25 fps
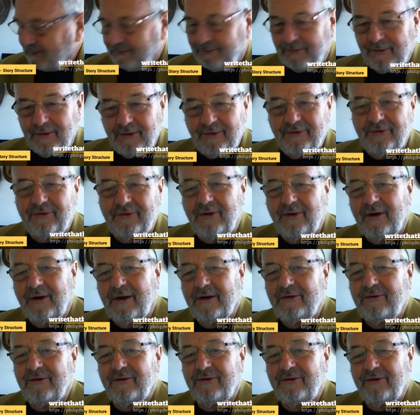the first
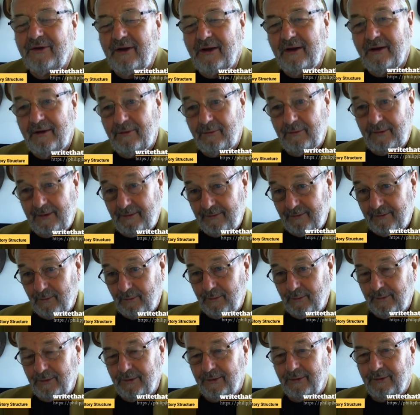guy to sail around the
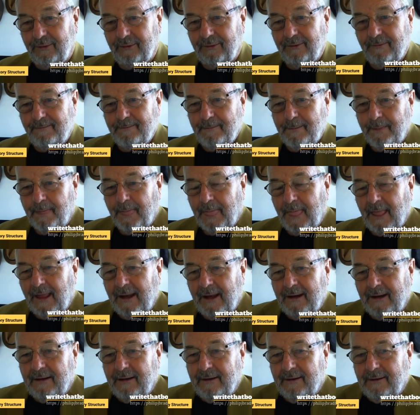world,
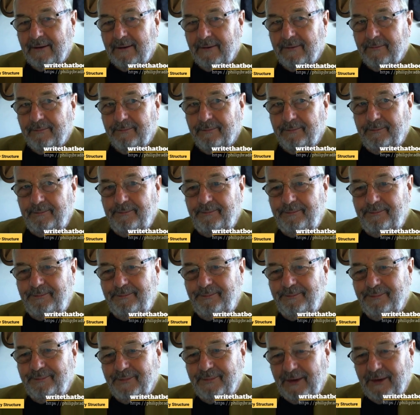
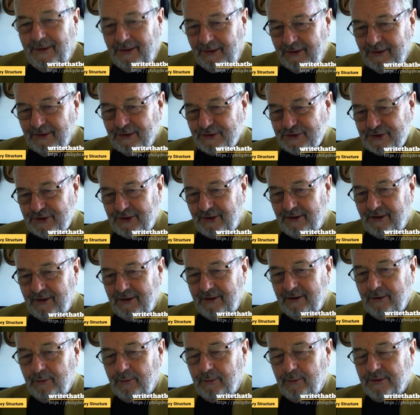an English
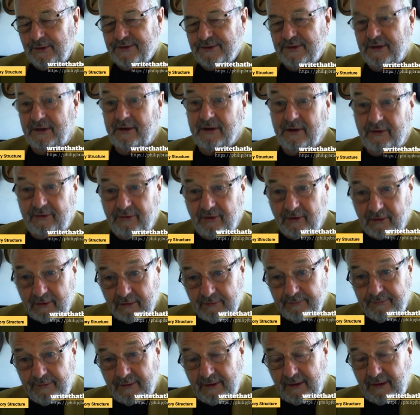guy who was a
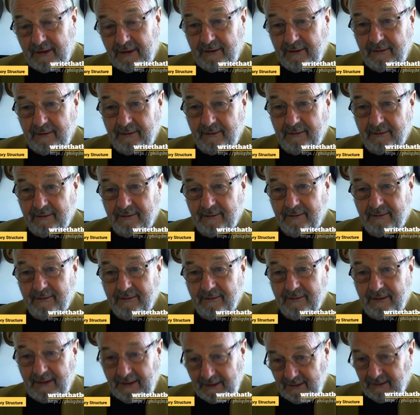cartographer in
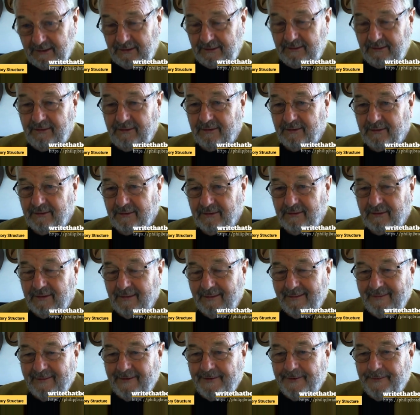England
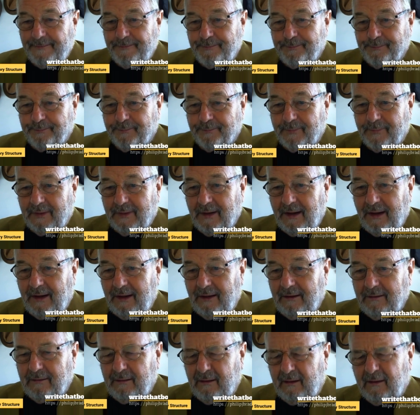
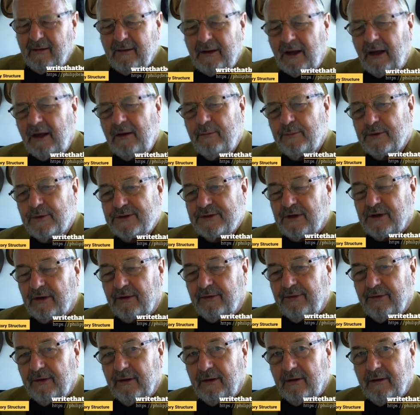and in Cambridge, I
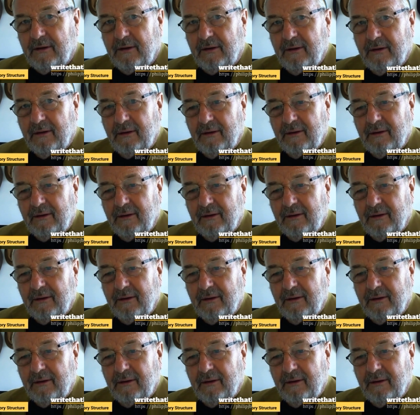think.